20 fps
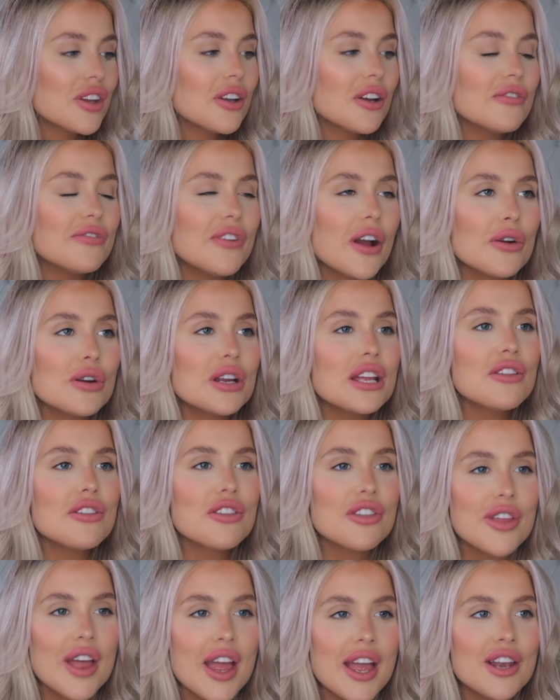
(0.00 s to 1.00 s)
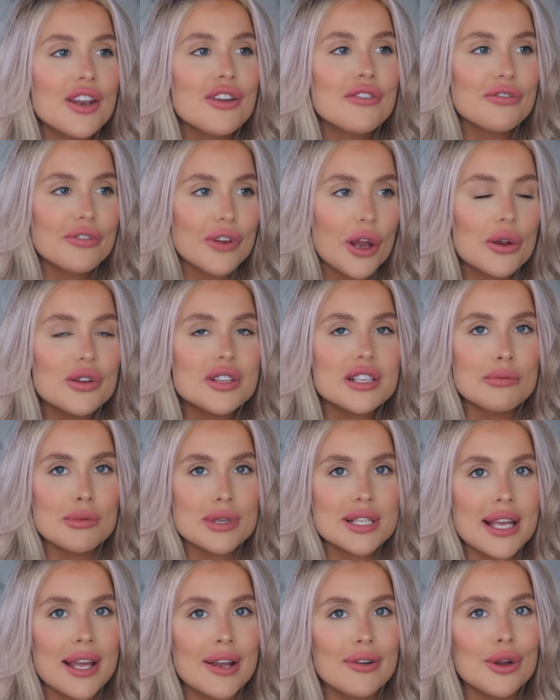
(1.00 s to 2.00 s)
a very thin, floaty
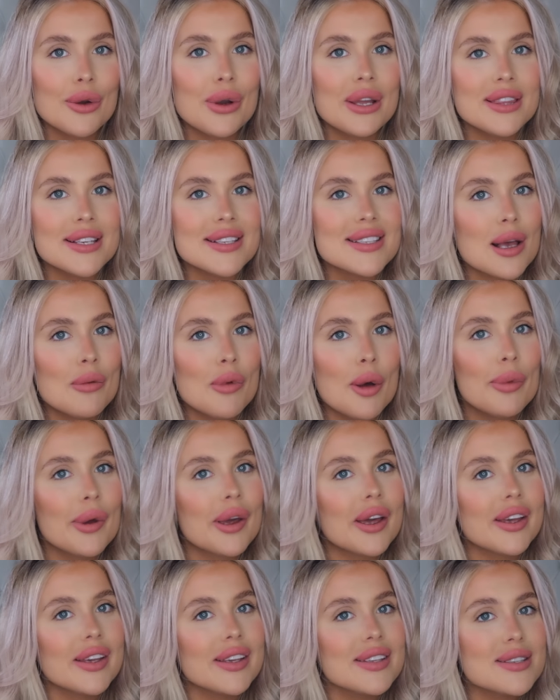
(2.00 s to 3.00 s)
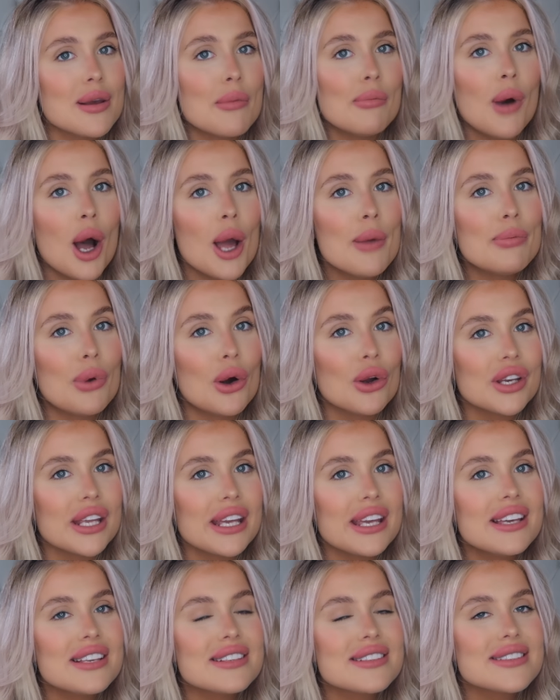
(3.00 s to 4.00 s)
material in the summer because my
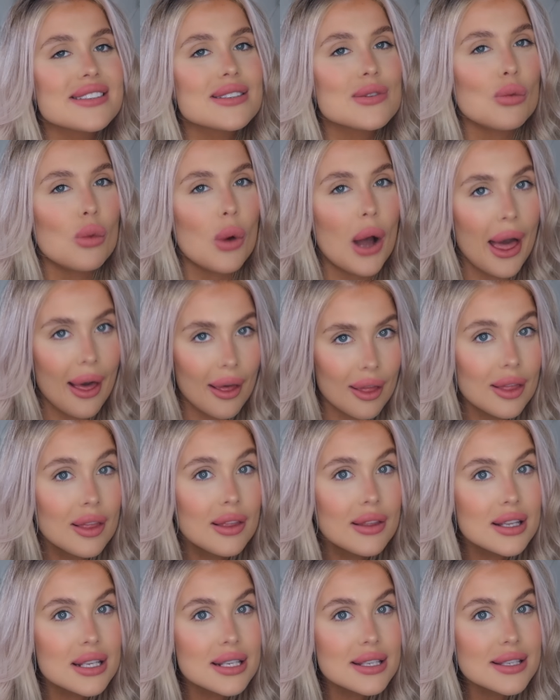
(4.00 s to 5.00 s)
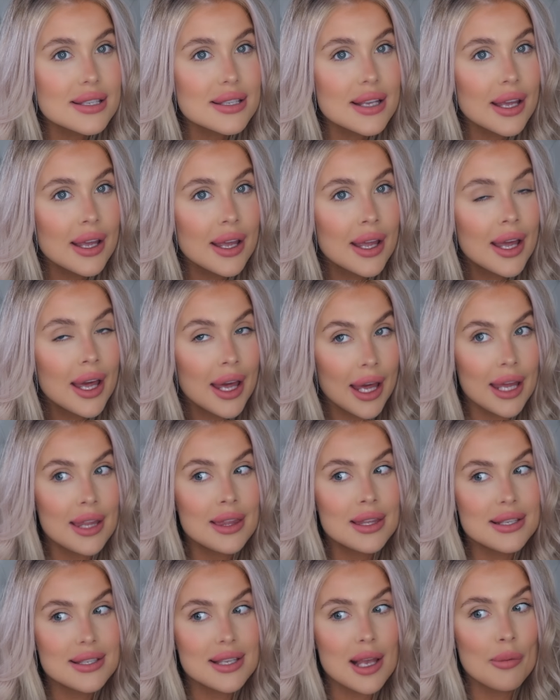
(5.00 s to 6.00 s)
body swells
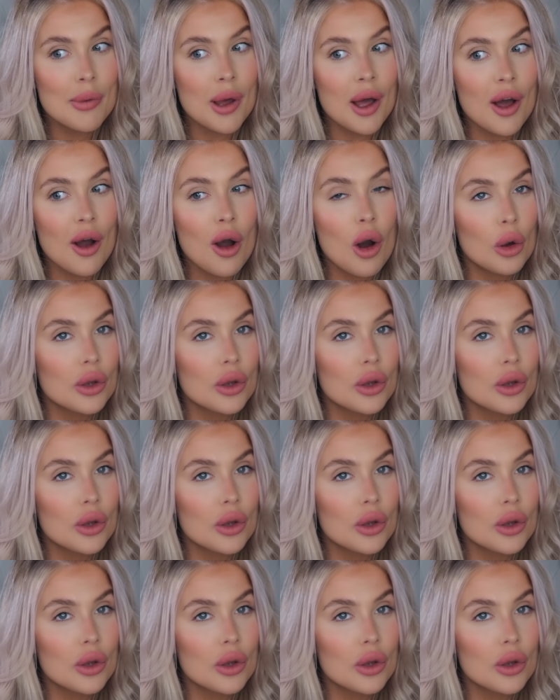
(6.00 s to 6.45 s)
in the summer.